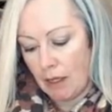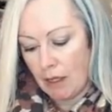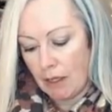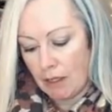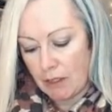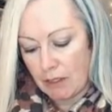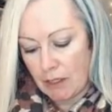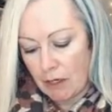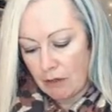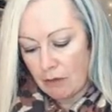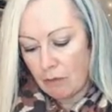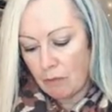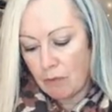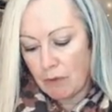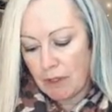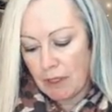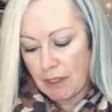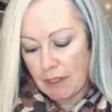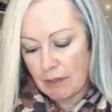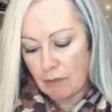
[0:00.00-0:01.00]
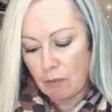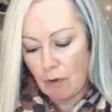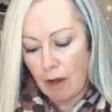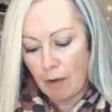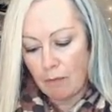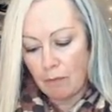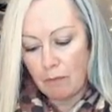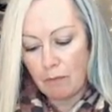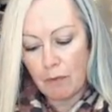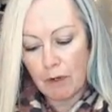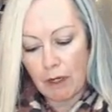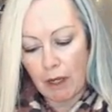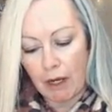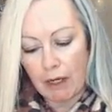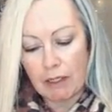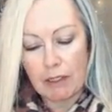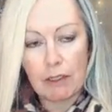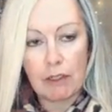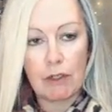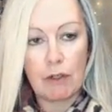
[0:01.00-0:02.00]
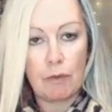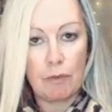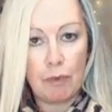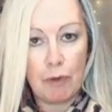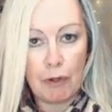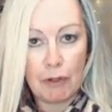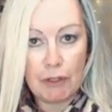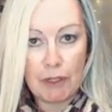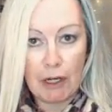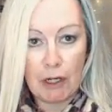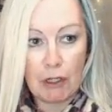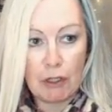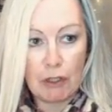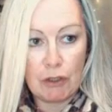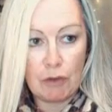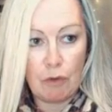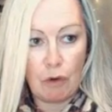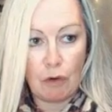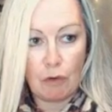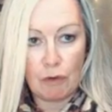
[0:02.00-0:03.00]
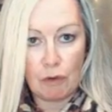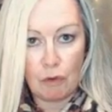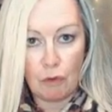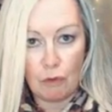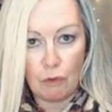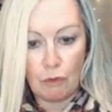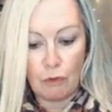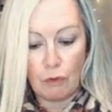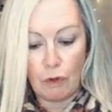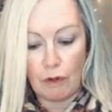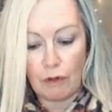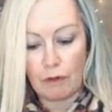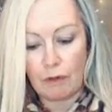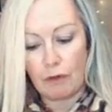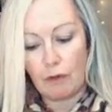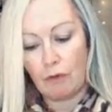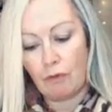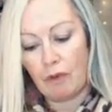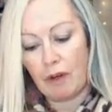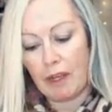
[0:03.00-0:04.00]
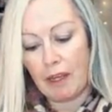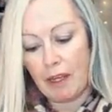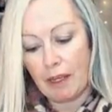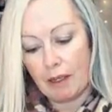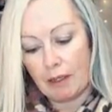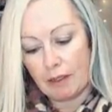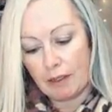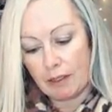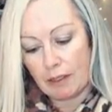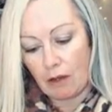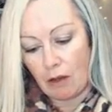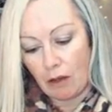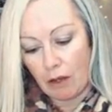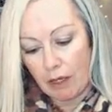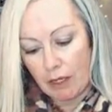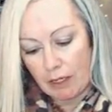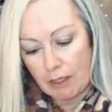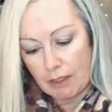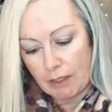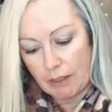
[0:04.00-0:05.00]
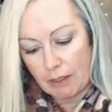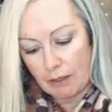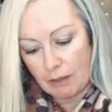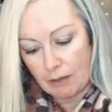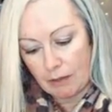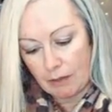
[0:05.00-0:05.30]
So with this one, we're going to put glue on all 3 sides.